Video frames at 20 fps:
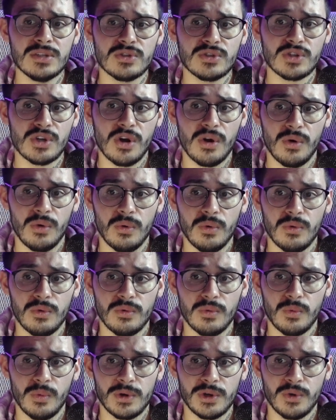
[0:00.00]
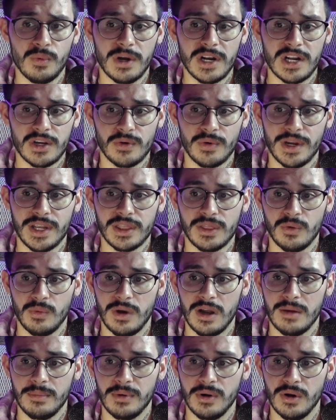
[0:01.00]
So when you want to create the
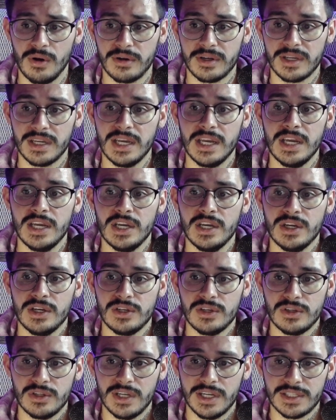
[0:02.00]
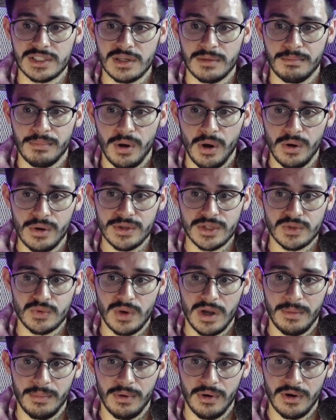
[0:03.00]
webhook, it's a post
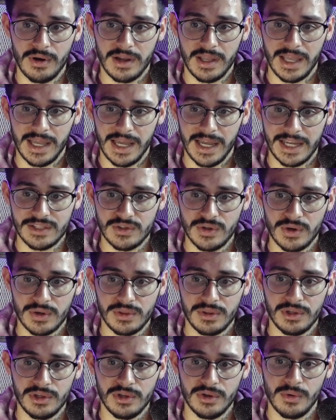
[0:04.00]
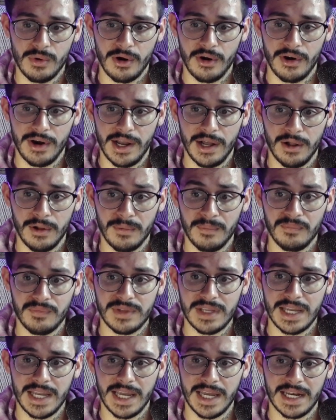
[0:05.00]
webhook. I took the URL
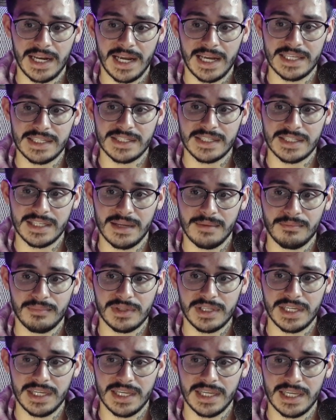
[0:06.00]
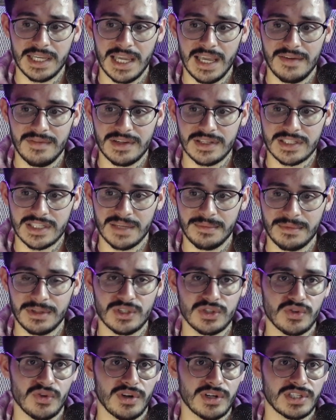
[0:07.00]
and I simply gave it some
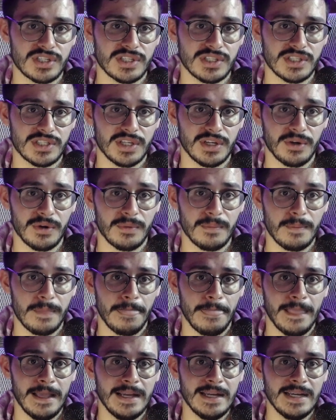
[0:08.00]
instructions here.